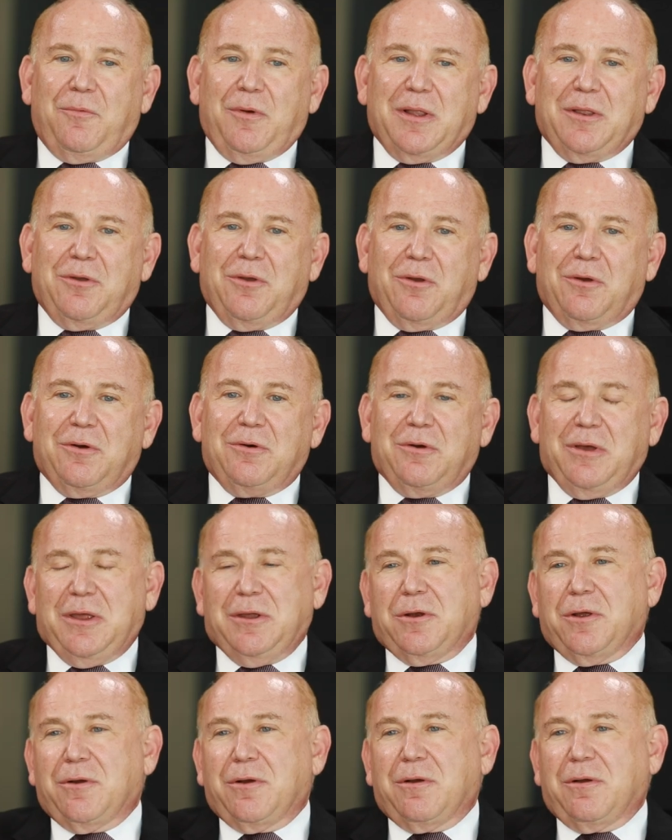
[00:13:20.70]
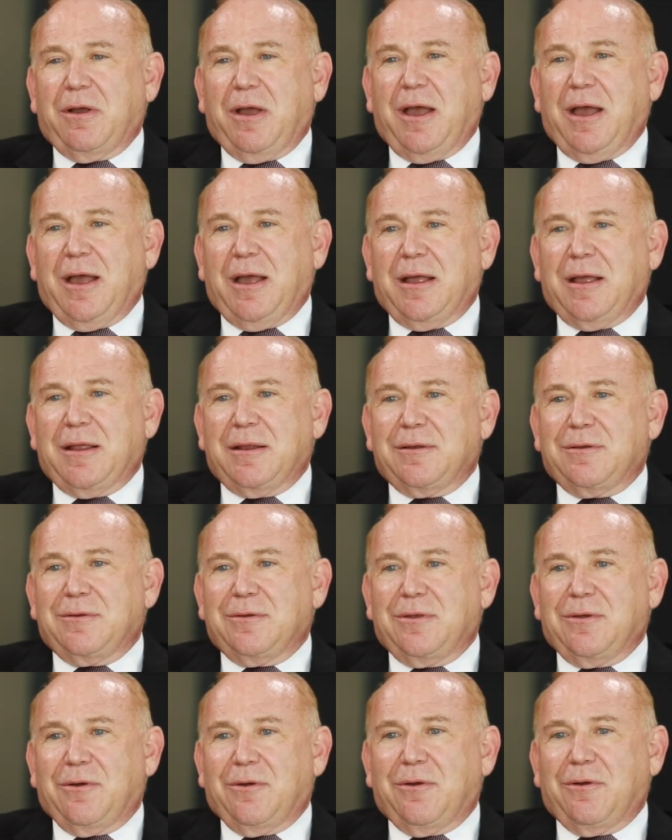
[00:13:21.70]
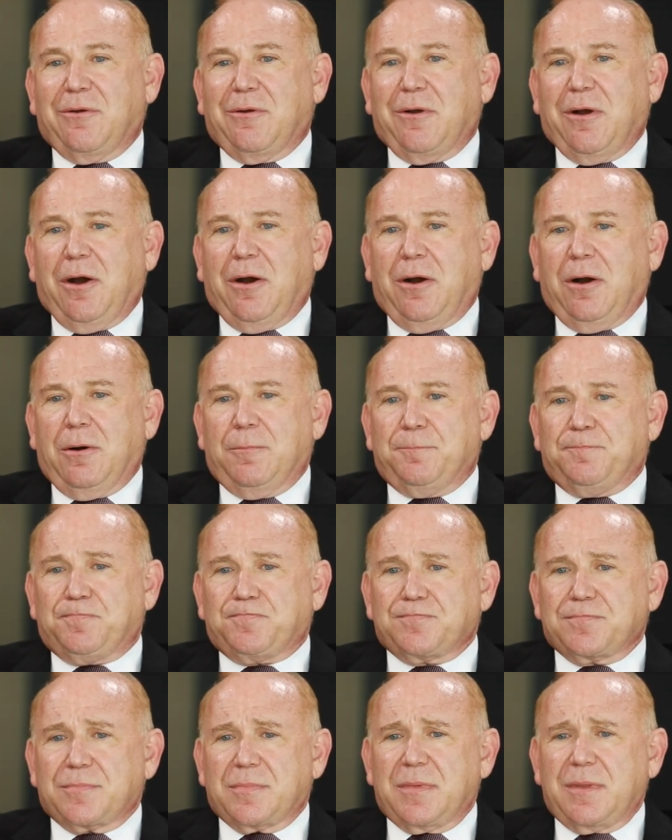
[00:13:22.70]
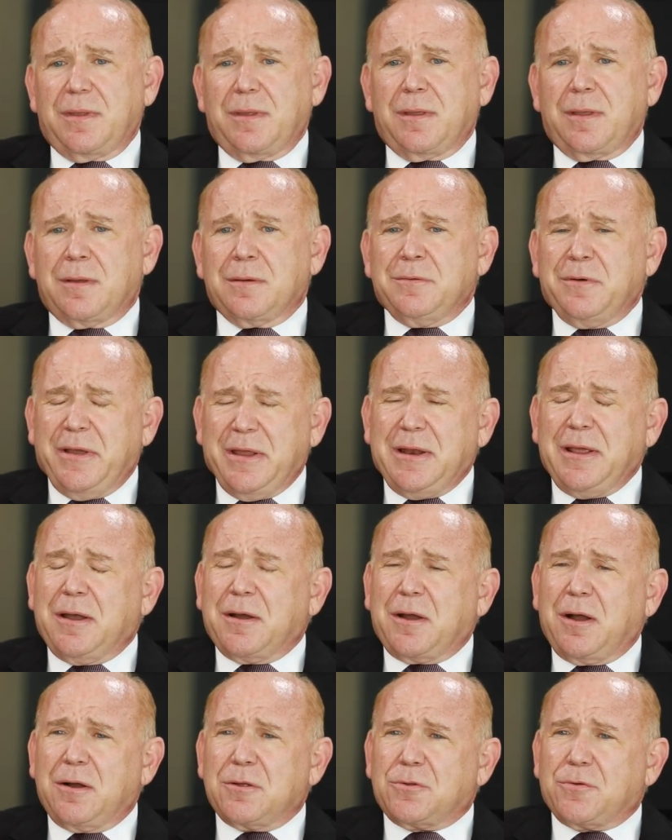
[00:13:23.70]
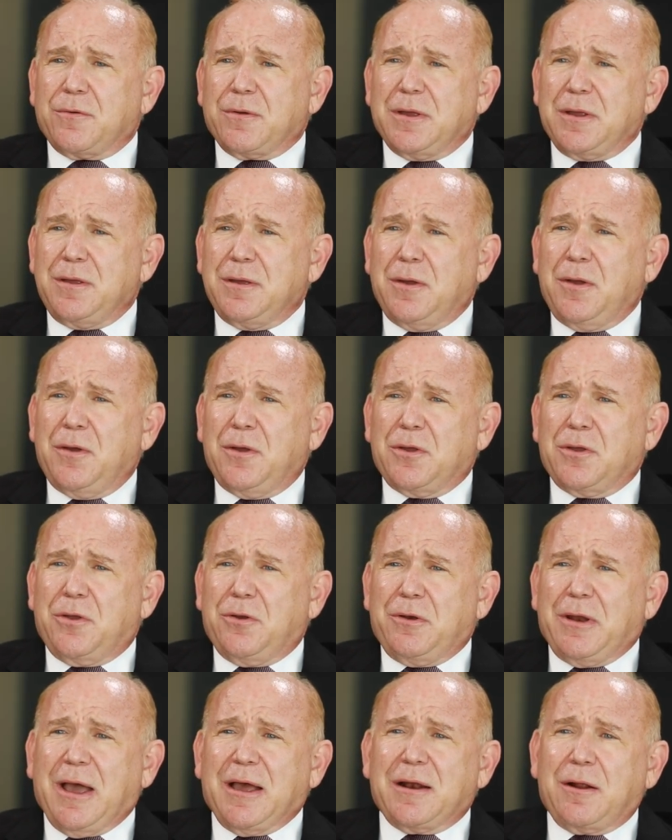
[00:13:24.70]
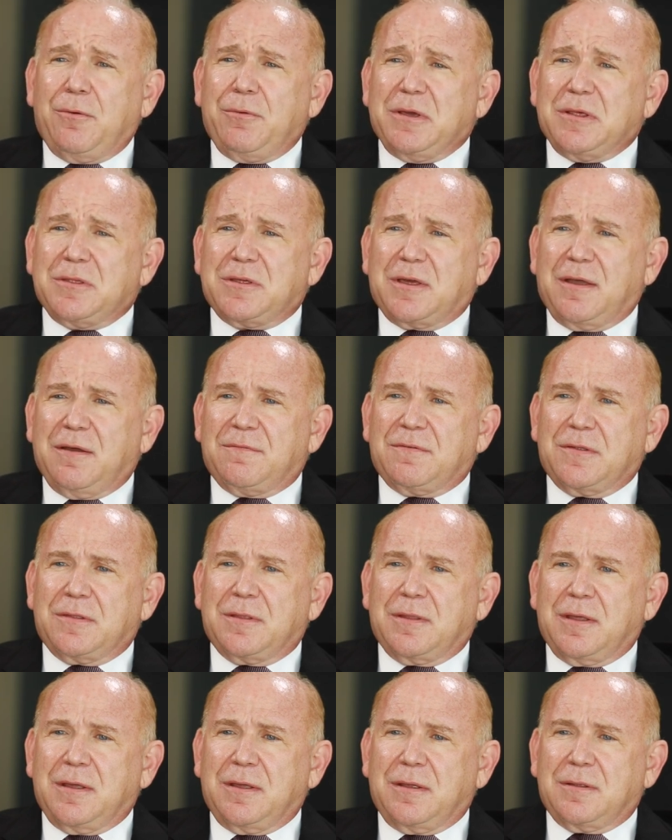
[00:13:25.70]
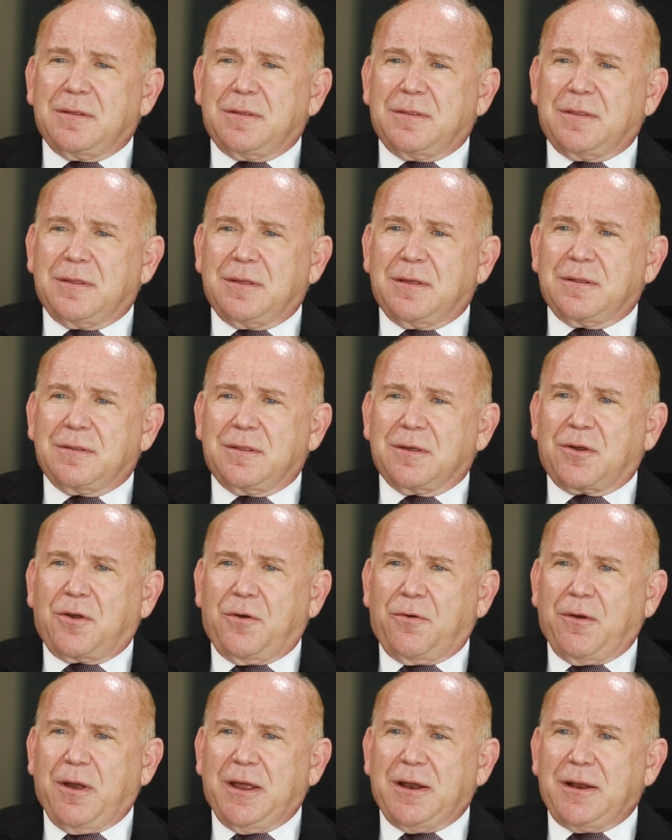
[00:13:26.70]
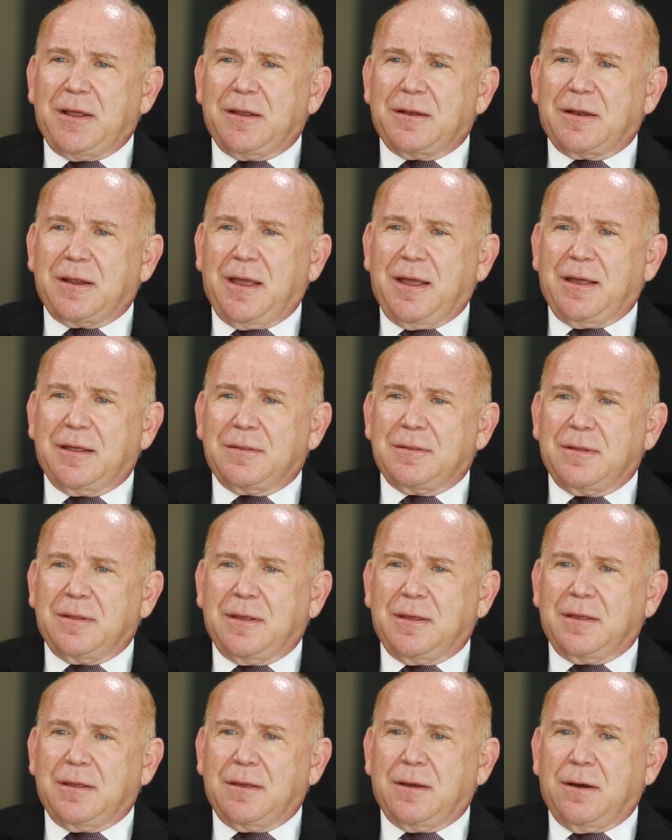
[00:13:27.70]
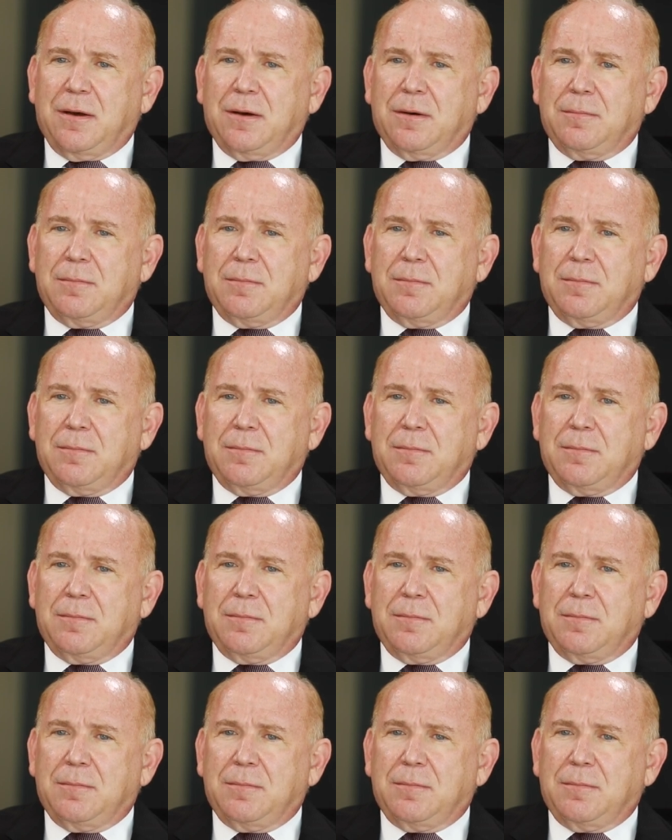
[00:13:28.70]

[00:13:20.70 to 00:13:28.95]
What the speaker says: when you're a leader and you're leading a country, you're not always given the credit and the